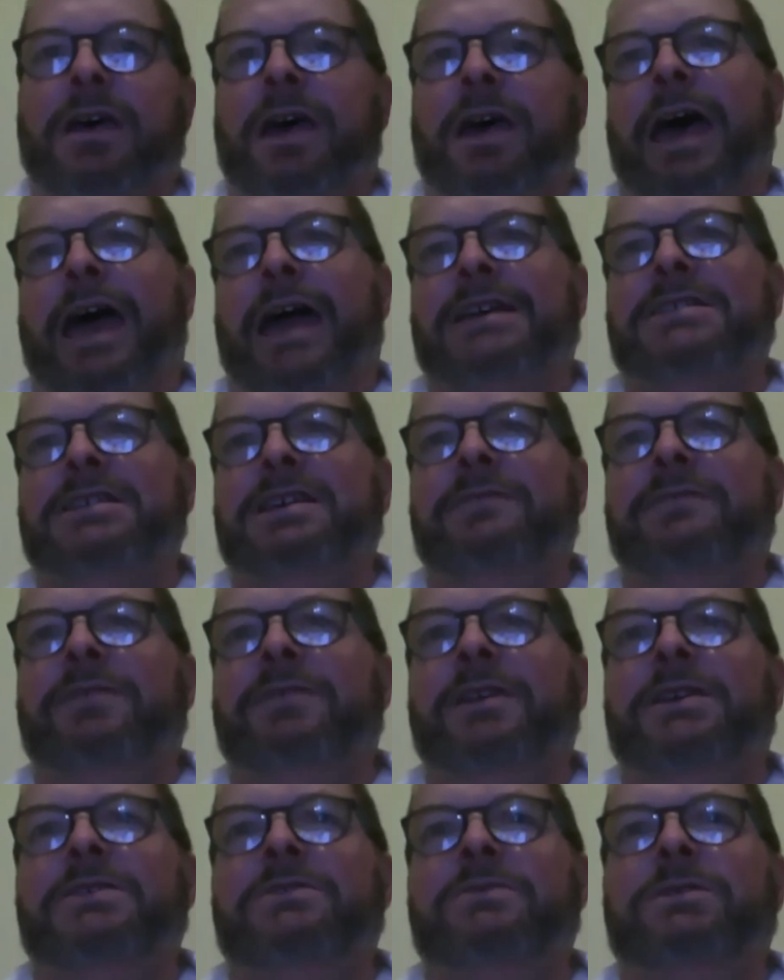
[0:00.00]

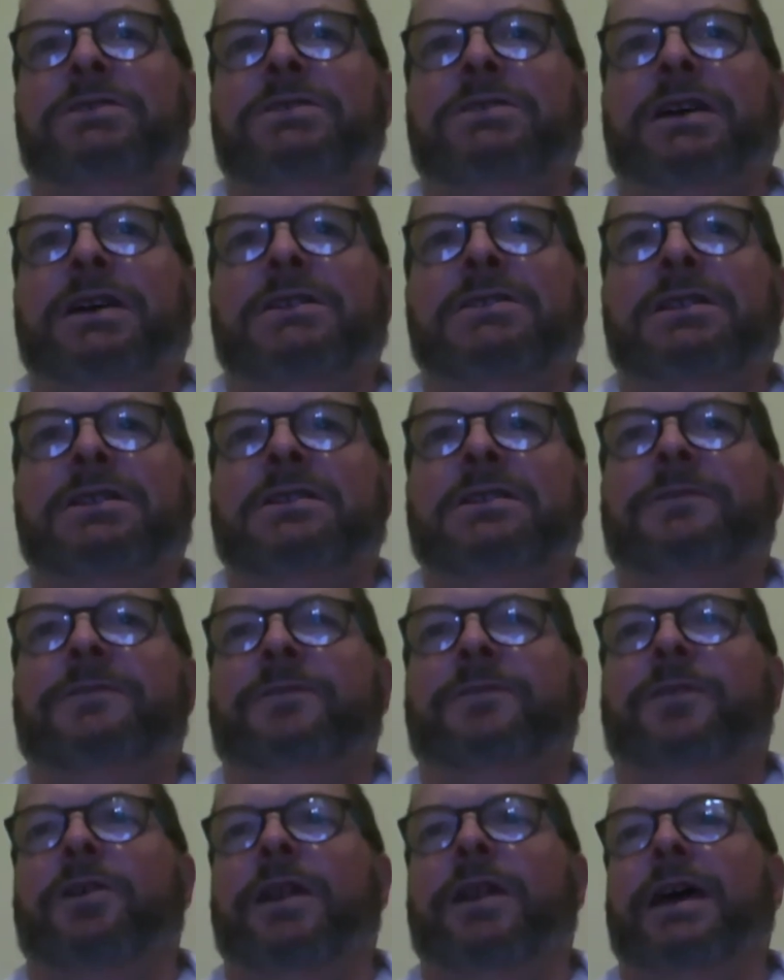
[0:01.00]
activities, which actually
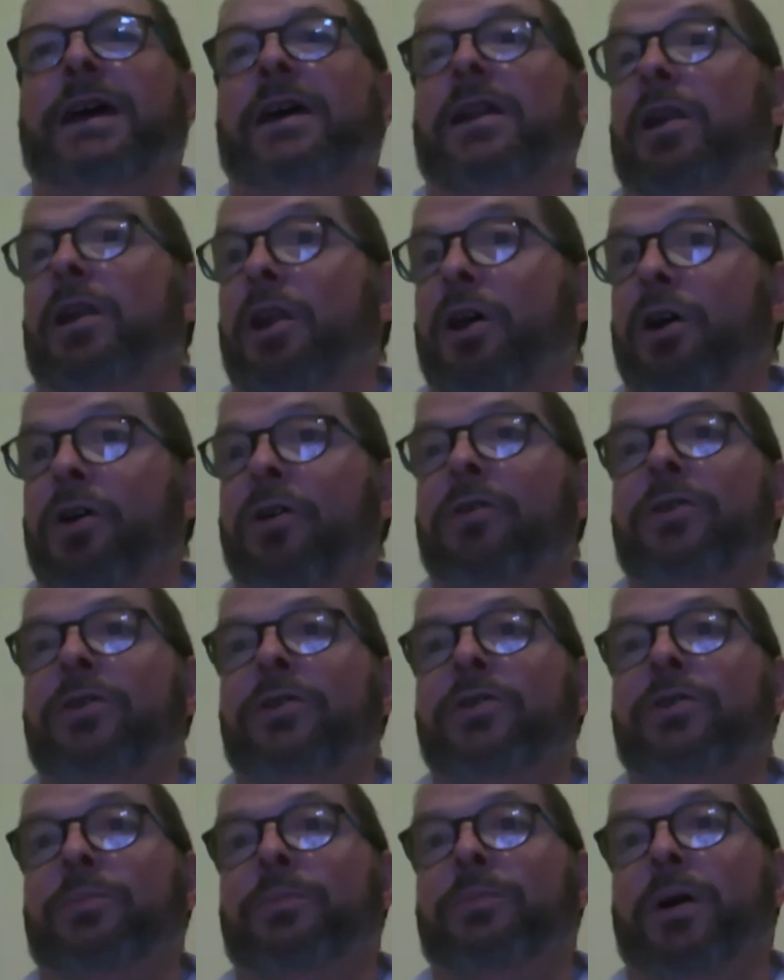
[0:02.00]
define how long
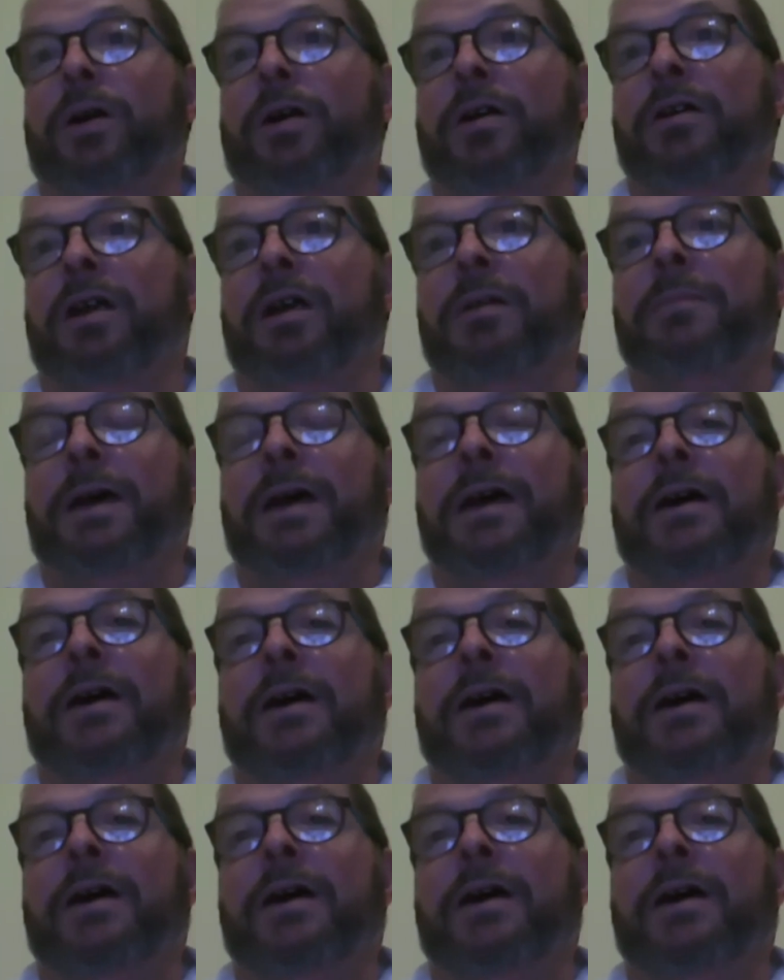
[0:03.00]
your program,